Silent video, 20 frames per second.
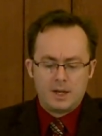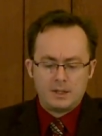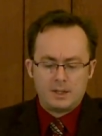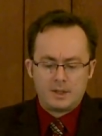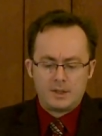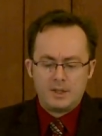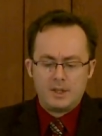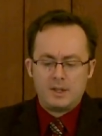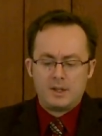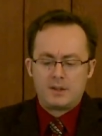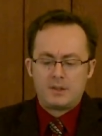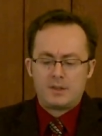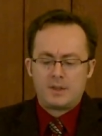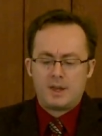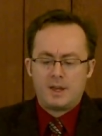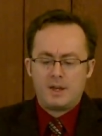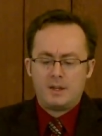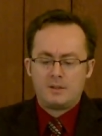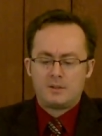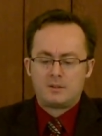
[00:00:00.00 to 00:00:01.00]
And I think
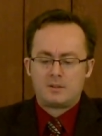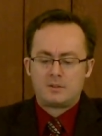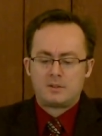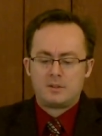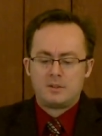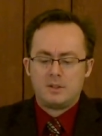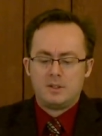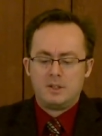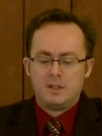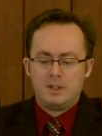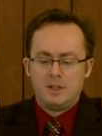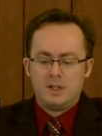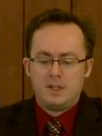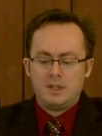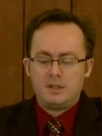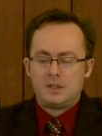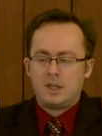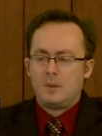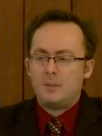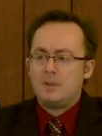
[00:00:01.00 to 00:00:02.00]
that
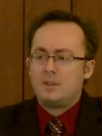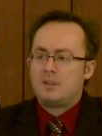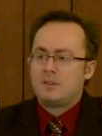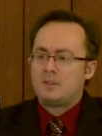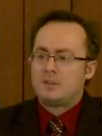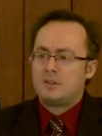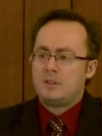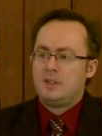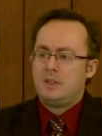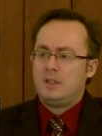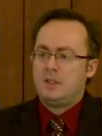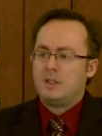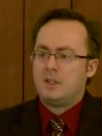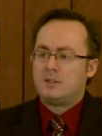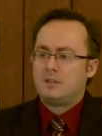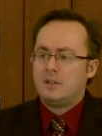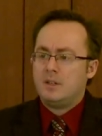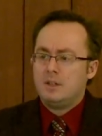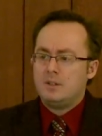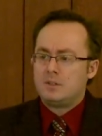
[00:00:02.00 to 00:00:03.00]
in coming to see
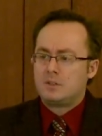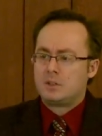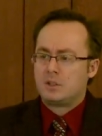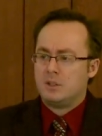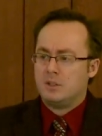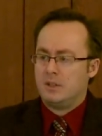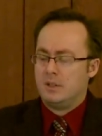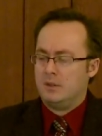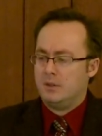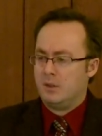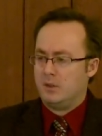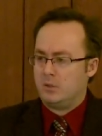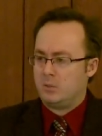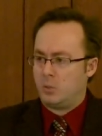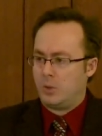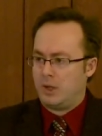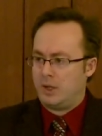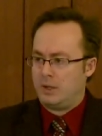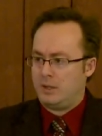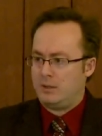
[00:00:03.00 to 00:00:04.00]
a teacher in those
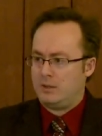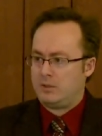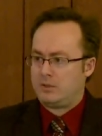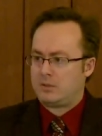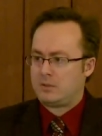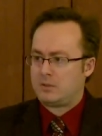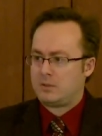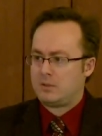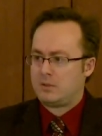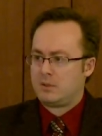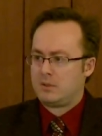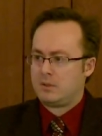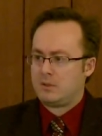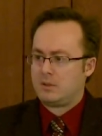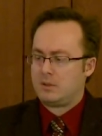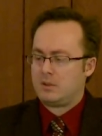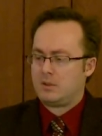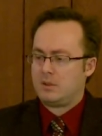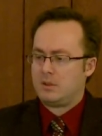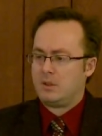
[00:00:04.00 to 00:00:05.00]
ways,
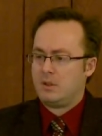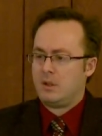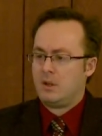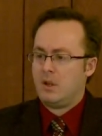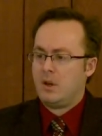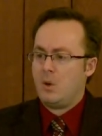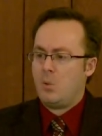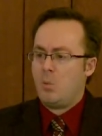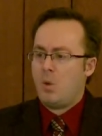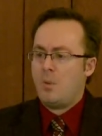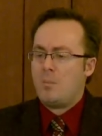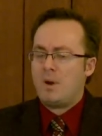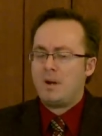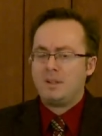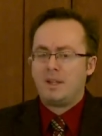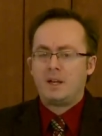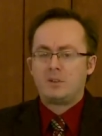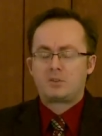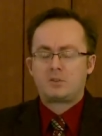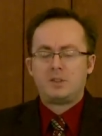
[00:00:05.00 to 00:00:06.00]
one
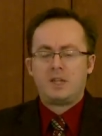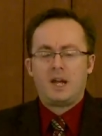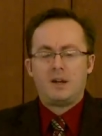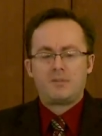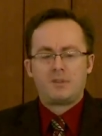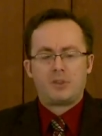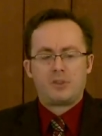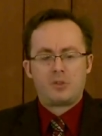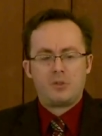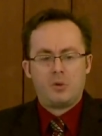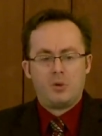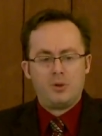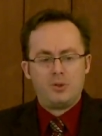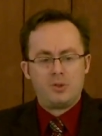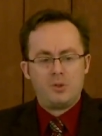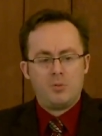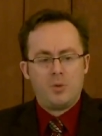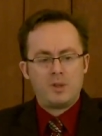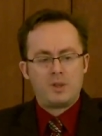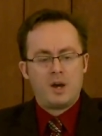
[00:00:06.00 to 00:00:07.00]
might naturally have the
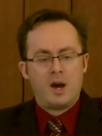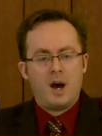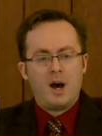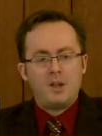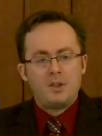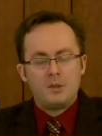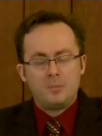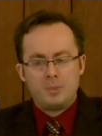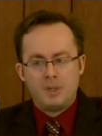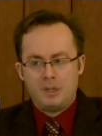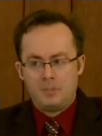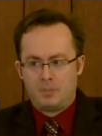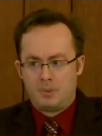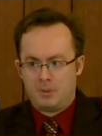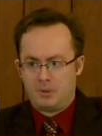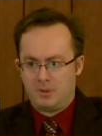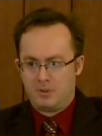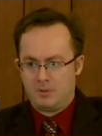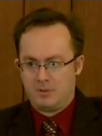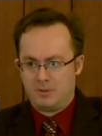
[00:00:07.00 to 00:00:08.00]
thought that whether other
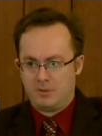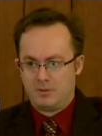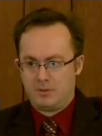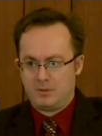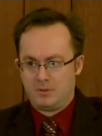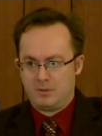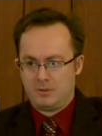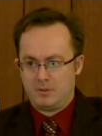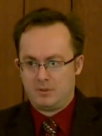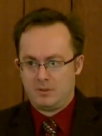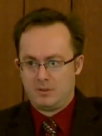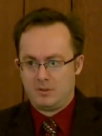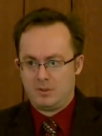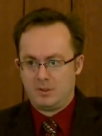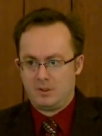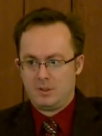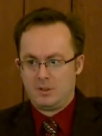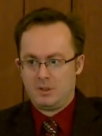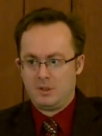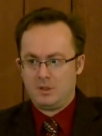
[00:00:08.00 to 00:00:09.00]
people
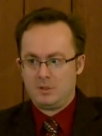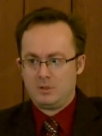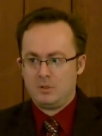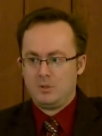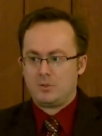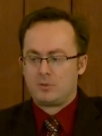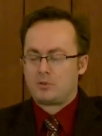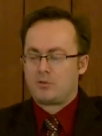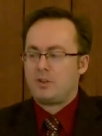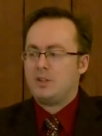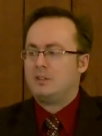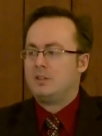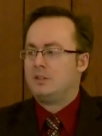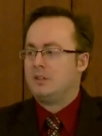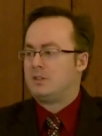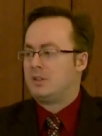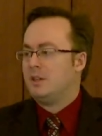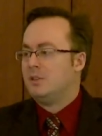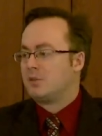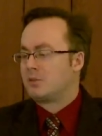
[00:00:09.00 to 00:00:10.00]
you've treated
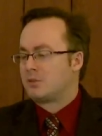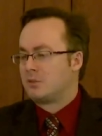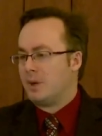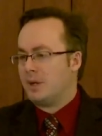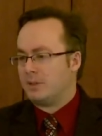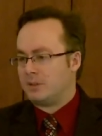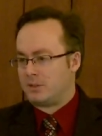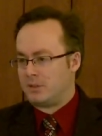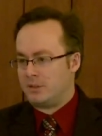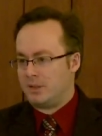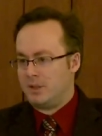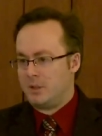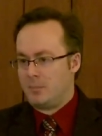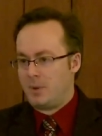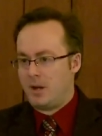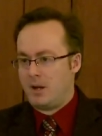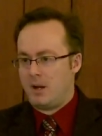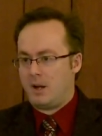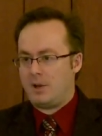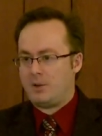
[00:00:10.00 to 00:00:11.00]
as instrumental in the
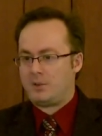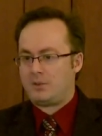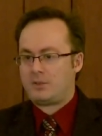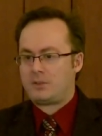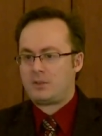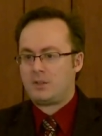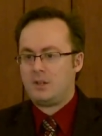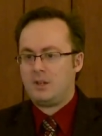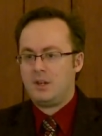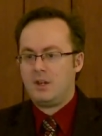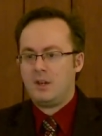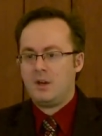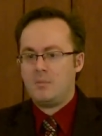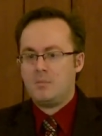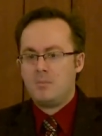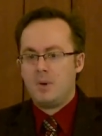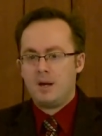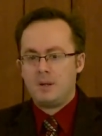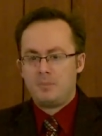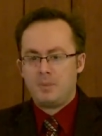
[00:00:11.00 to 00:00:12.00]
past
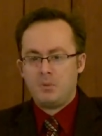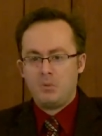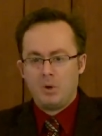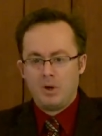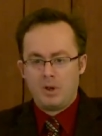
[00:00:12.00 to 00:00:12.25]
might be